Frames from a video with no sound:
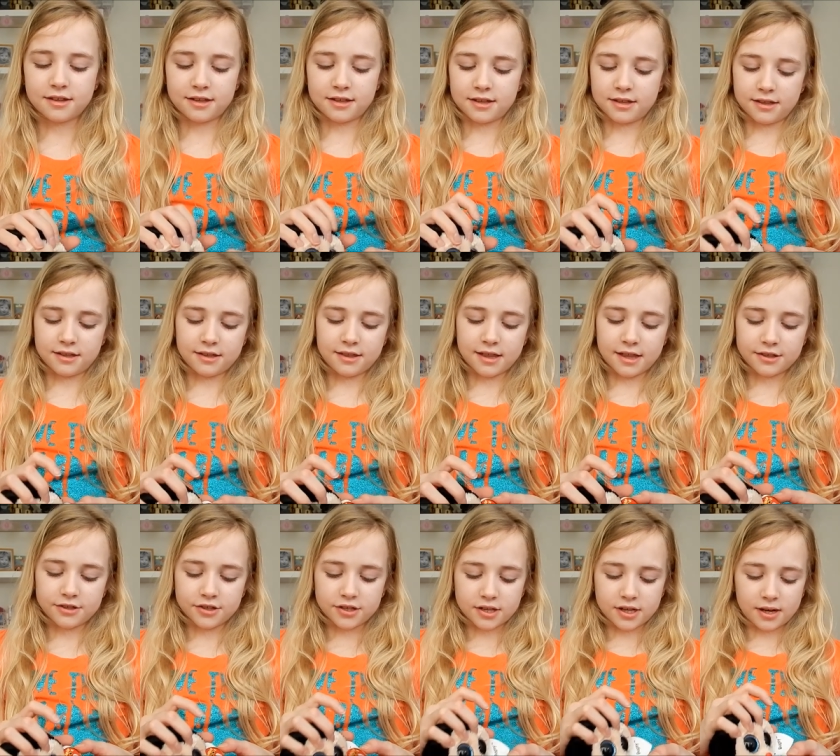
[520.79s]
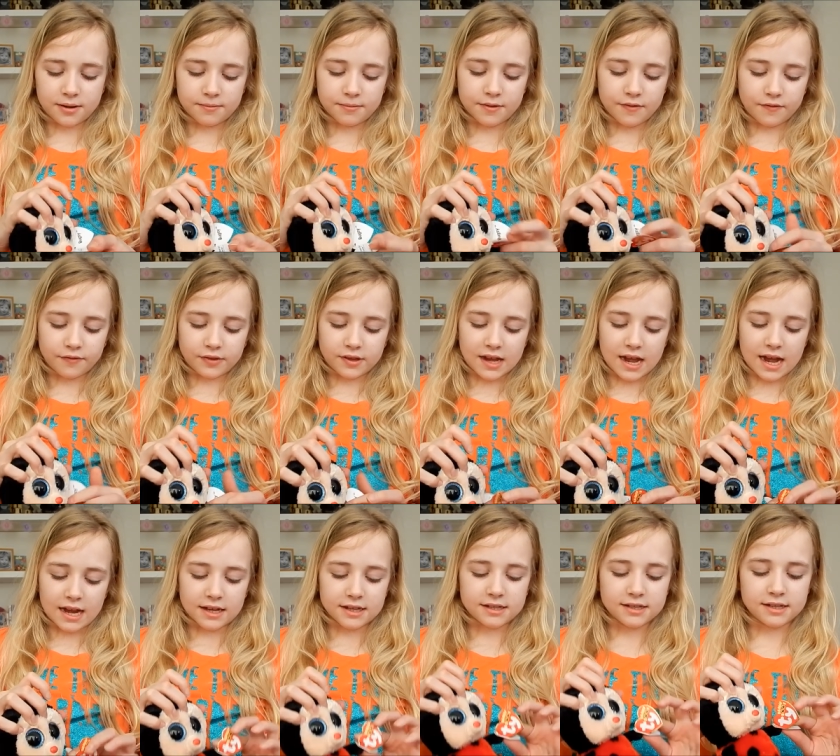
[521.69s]
And they just come with
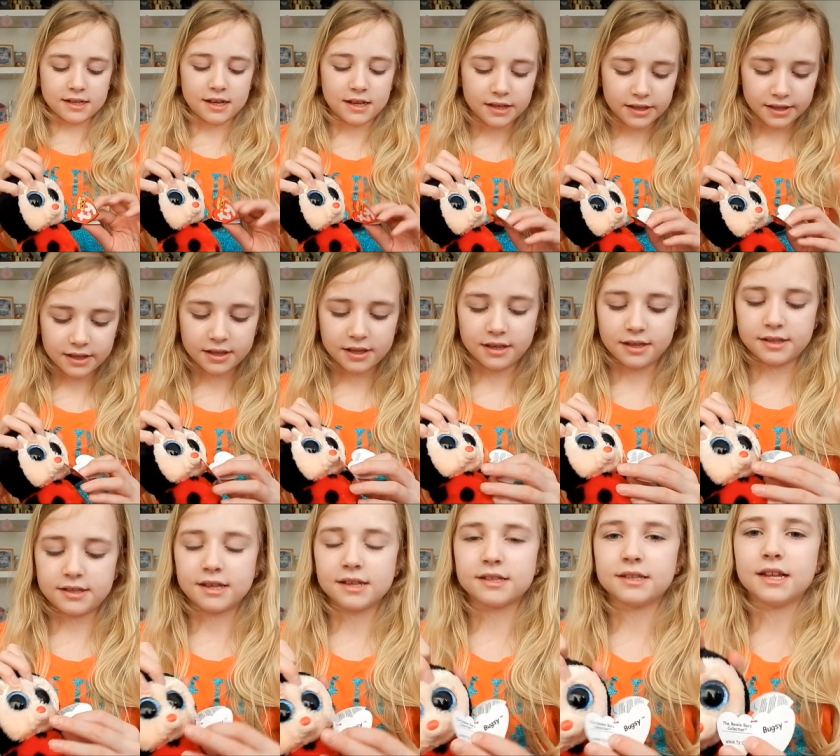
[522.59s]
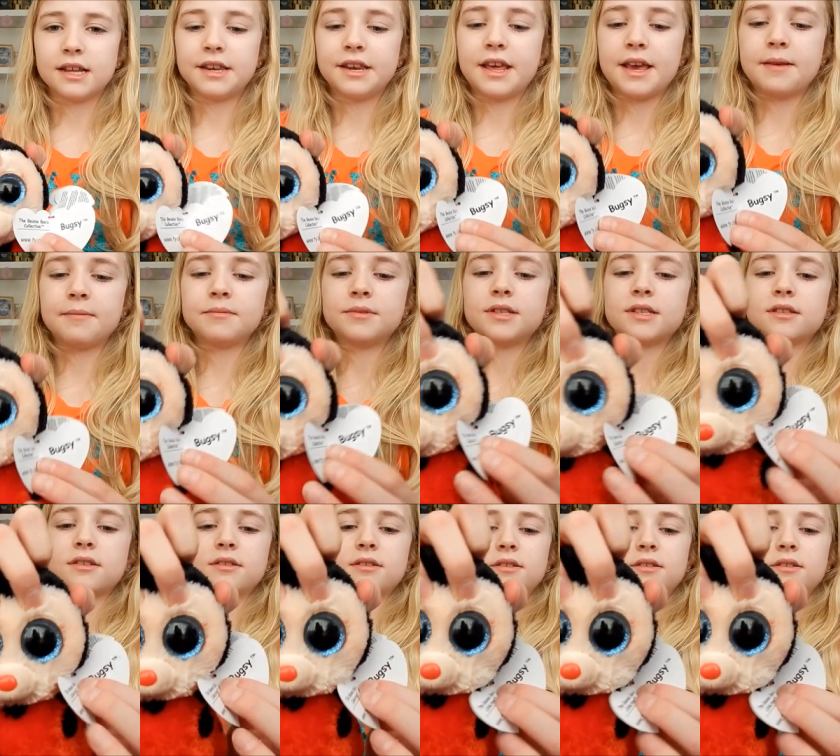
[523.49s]
tags and it says their names.